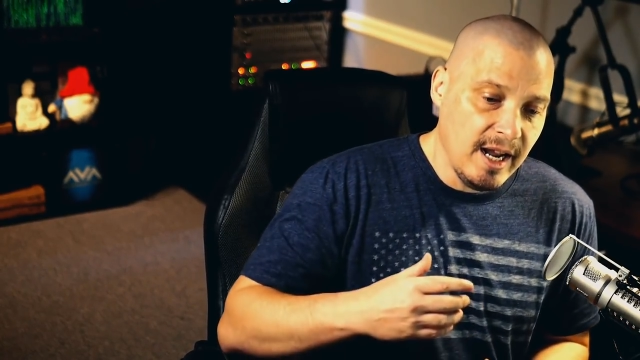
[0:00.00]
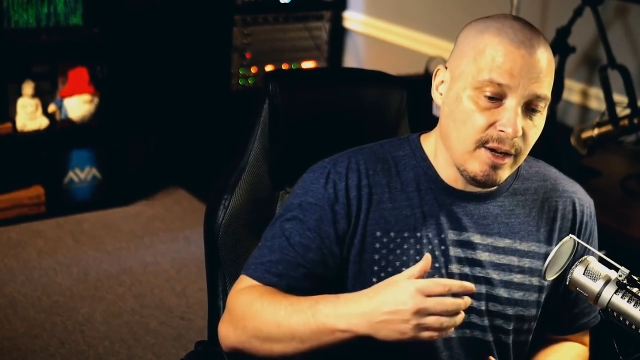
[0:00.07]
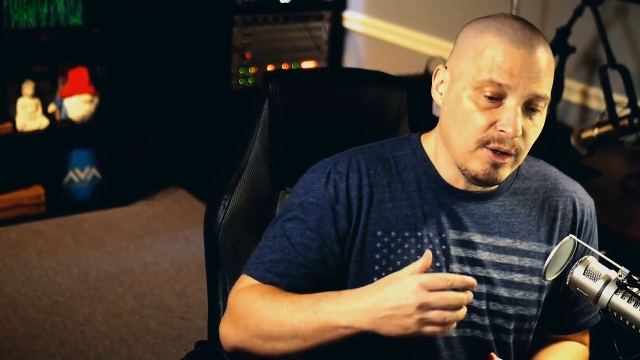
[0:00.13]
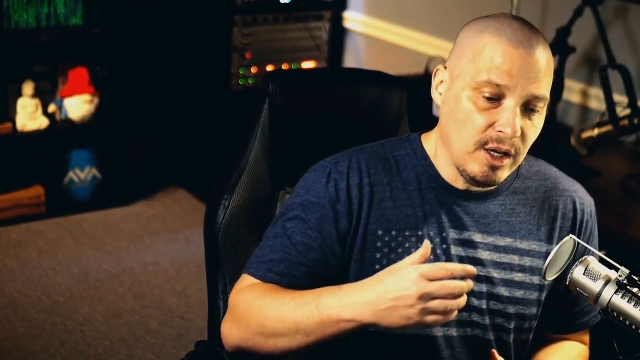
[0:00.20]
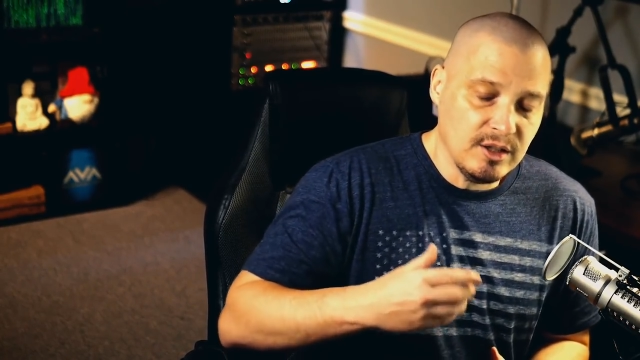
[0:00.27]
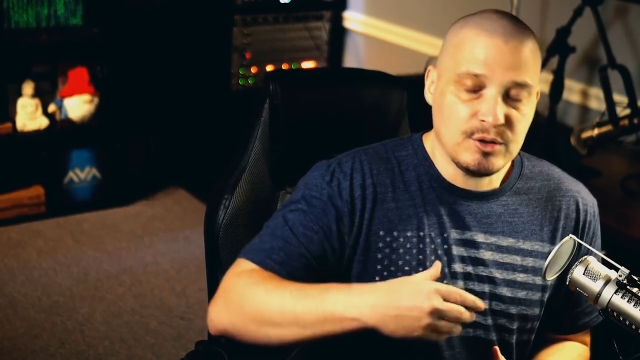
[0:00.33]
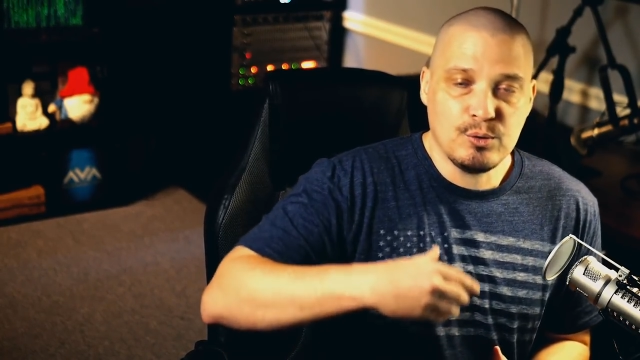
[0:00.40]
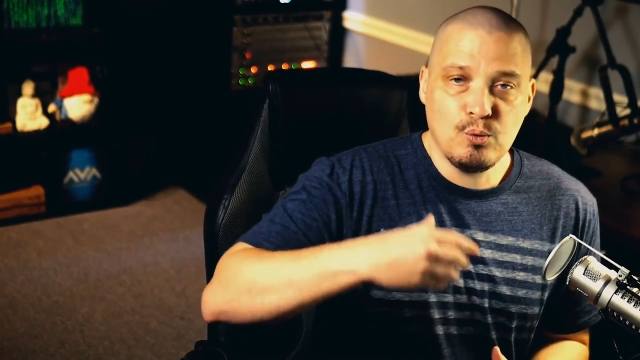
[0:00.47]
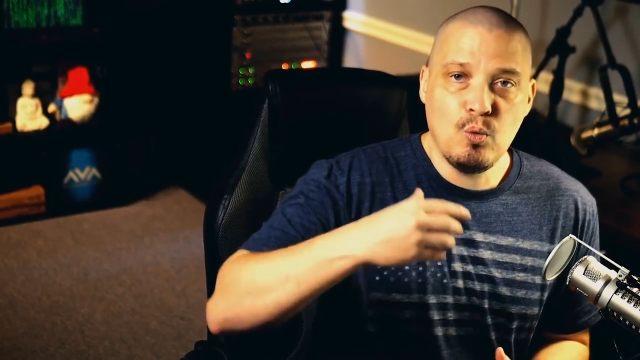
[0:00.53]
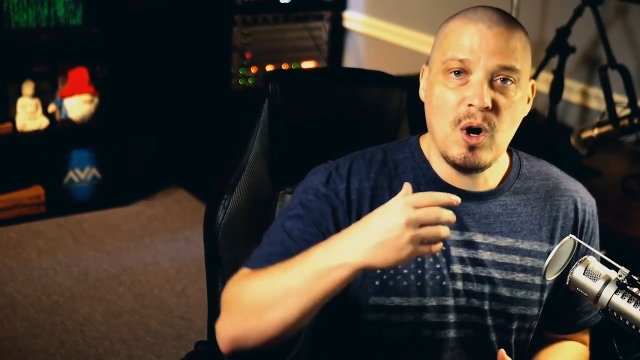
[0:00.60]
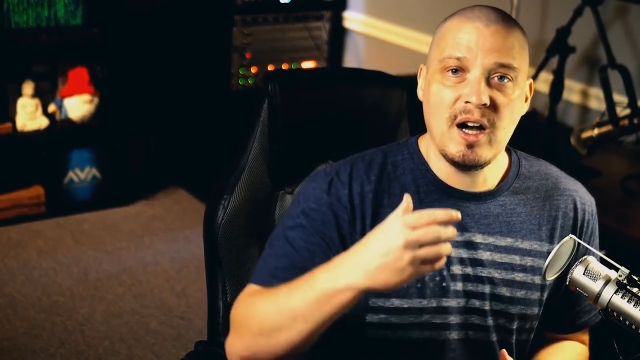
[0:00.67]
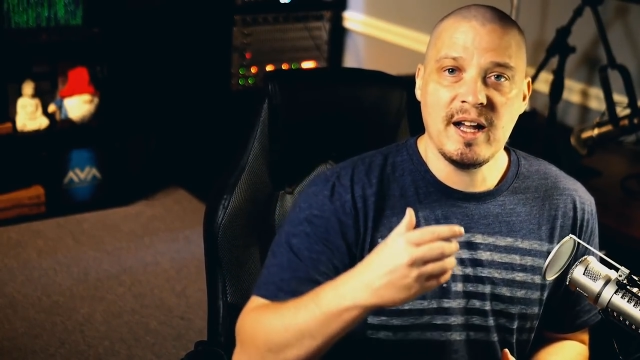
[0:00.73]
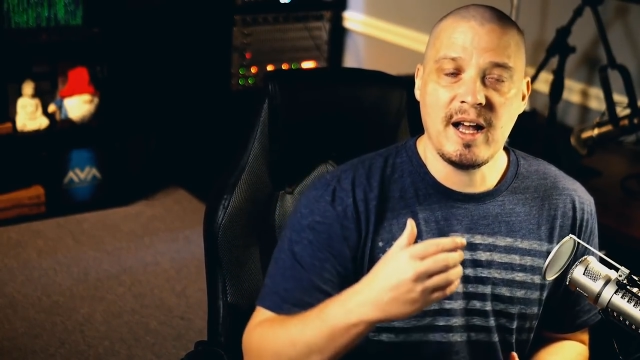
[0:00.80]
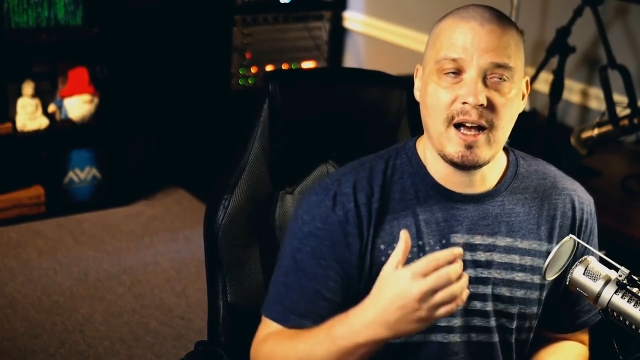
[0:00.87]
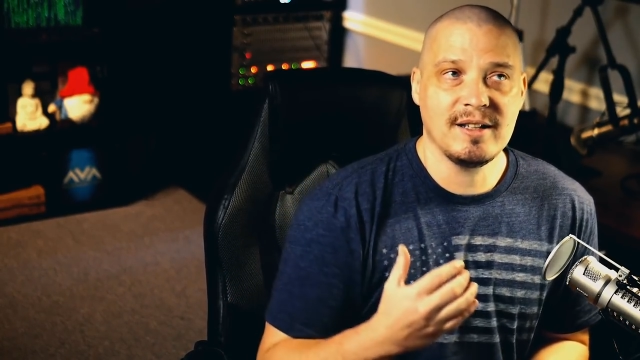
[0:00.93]
It's
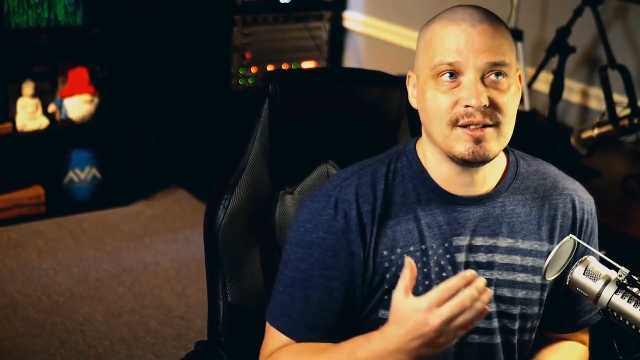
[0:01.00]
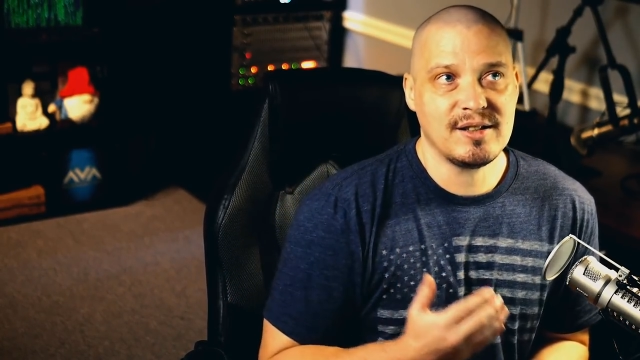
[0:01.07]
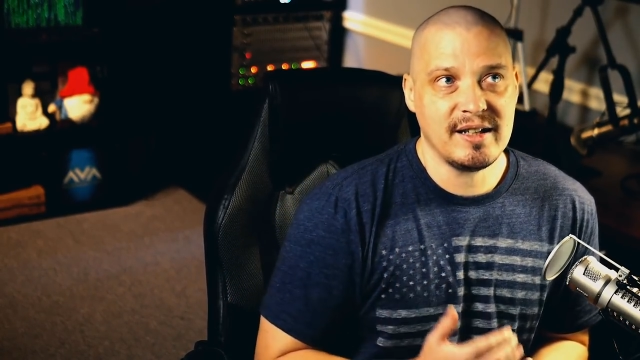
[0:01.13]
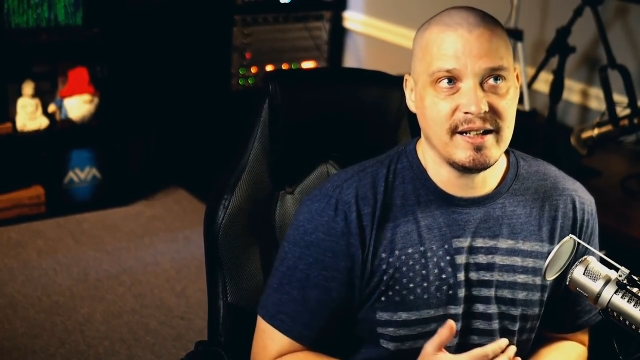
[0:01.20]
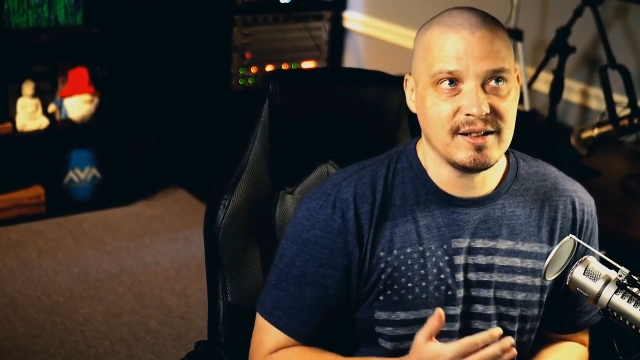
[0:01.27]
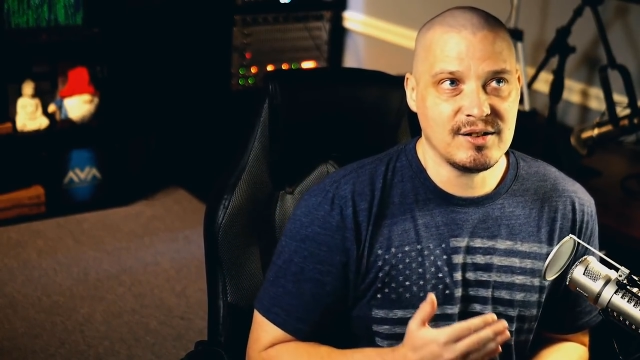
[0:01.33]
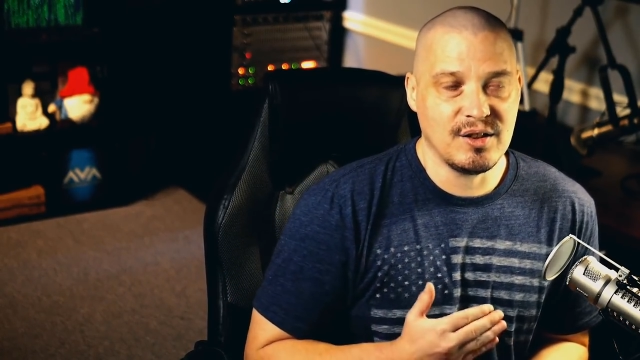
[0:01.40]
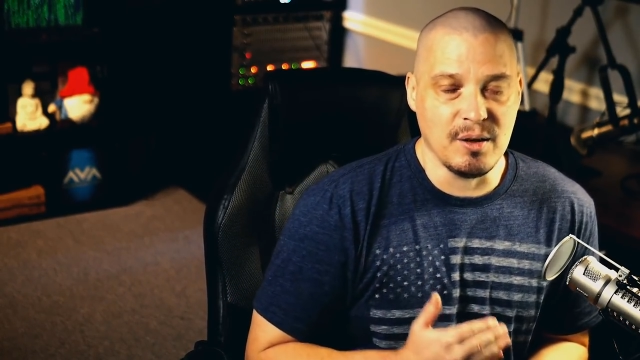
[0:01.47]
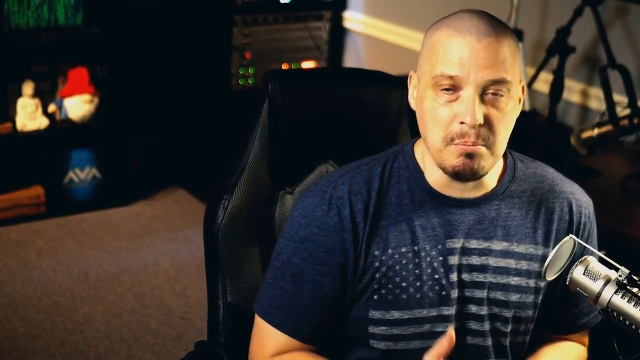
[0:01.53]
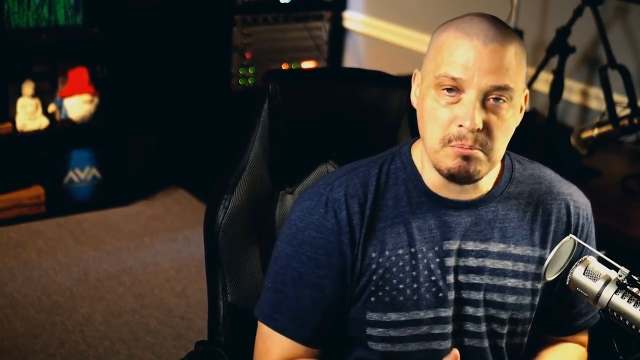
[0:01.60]
why I say it's the